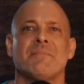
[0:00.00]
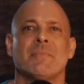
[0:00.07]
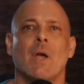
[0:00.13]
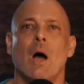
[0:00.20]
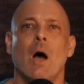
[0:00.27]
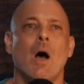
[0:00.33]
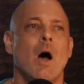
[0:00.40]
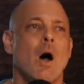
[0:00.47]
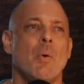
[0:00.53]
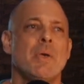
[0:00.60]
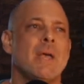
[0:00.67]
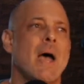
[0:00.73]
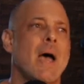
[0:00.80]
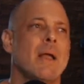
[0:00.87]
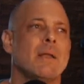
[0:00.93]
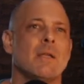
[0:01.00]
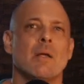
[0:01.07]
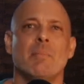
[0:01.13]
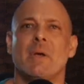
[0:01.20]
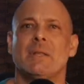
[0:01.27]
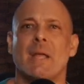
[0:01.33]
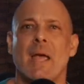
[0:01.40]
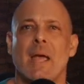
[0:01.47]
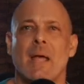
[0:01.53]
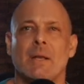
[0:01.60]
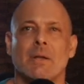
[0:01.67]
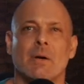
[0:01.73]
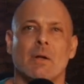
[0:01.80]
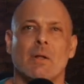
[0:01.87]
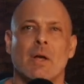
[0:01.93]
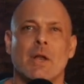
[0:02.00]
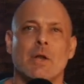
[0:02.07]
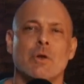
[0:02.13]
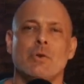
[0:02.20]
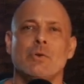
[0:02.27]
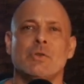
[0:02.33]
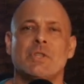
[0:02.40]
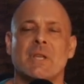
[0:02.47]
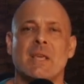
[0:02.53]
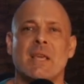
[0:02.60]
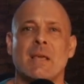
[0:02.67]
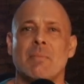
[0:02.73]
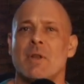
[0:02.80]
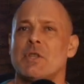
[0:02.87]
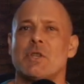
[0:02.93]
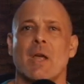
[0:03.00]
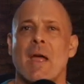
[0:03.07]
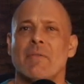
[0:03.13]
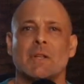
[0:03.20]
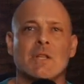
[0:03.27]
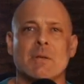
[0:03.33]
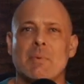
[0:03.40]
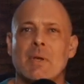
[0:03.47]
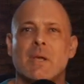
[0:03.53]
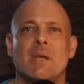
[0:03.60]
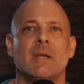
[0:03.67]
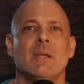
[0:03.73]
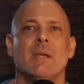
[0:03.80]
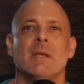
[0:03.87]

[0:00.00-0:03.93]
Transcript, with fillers: Uh, oh, we got you know, McDaniel and a new scheme, and it's, everything's going to be...